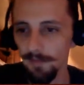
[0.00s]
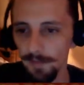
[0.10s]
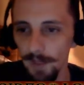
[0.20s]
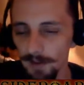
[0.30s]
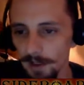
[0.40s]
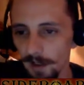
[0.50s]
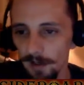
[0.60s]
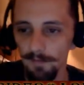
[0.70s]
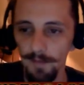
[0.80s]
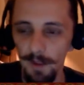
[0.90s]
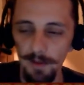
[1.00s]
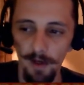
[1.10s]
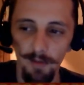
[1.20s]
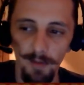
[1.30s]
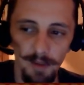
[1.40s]
There's
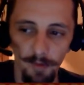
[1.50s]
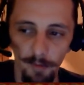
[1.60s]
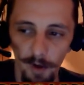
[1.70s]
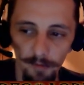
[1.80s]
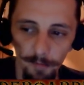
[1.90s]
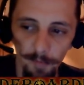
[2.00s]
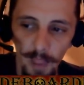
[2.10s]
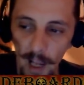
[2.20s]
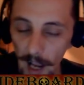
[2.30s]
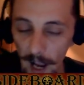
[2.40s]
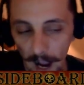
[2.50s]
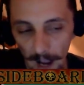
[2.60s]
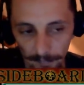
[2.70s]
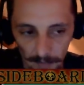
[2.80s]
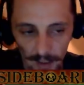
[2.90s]
arguments for both.
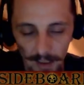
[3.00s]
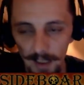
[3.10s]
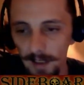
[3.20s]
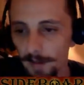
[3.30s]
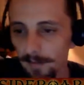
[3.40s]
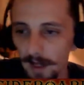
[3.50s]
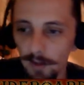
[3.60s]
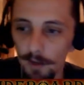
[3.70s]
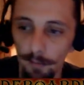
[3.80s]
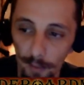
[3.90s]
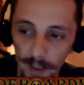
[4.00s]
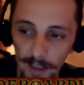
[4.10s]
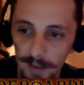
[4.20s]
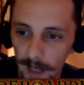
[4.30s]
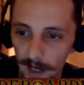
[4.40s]
Again, I'm not going to break
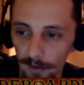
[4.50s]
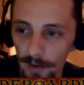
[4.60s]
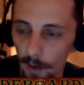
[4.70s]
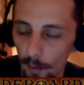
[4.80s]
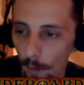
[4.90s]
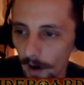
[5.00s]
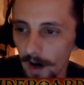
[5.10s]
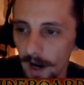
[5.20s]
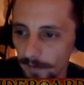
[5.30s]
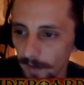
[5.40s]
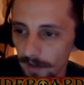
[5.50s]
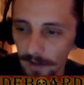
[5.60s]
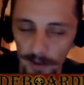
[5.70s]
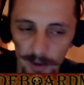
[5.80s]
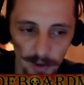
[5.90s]
down where I think
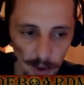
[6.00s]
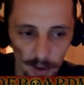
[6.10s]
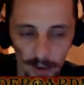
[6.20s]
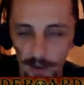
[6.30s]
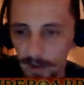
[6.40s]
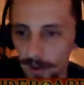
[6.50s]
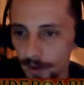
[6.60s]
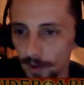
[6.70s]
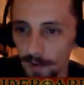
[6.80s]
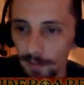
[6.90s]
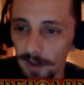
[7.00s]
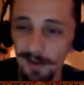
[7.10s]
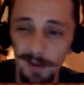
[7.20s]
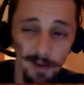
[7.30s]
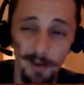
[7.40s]
there's construction issues,
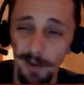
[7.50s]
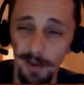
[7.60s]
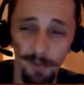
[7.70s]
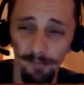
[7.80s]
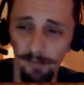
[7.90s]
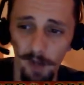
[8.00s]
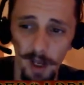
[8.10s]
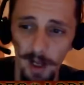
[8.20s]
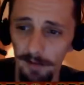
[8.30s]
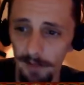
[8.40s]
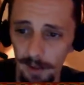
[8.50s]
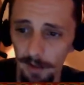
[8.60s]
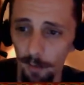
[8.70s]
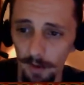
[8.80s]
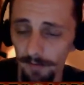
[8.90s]
because there's just a flat out tier
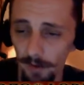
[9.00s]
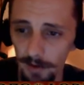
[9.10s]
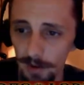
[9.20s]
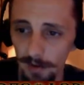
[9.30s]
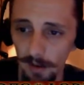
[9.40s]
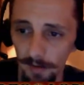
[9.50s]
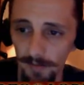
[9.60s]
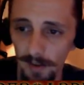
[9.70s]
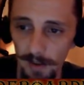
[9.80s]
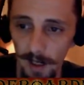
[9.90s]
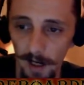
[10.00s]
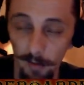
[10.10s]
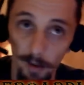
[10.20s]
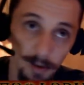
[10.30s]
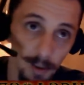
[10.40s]
1 version of this deck,
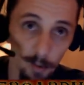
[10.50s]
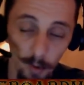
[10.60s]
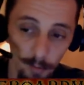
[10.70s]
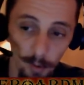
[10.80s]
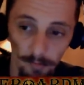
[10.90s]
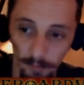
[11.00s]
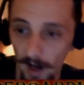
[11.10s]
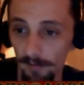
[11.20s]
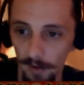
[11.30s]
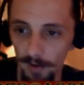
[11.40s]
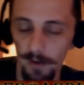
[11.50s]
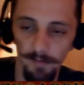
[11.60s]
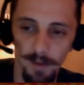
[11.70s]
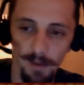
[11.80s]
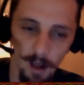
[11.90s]
or a tier 1.5 version of
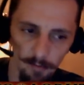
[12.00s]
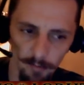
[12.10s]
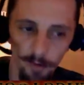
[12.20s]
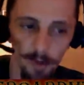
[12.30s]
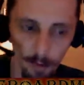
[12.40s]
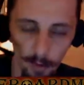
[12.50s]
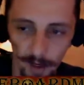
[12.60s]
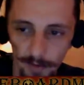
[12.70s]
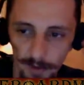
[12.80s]
this deck floating around.